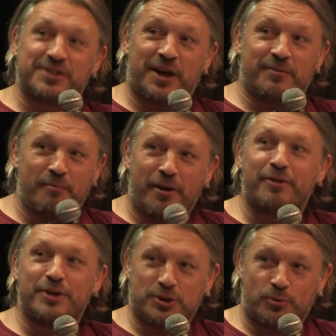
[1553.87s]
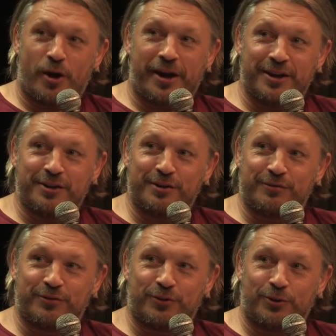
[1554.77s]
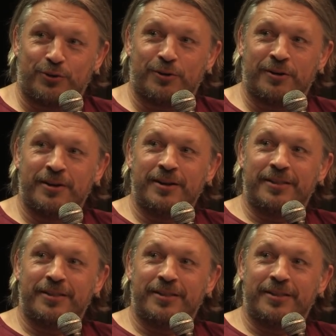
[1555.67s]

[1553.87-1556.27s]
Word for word: Simon Munnery to write for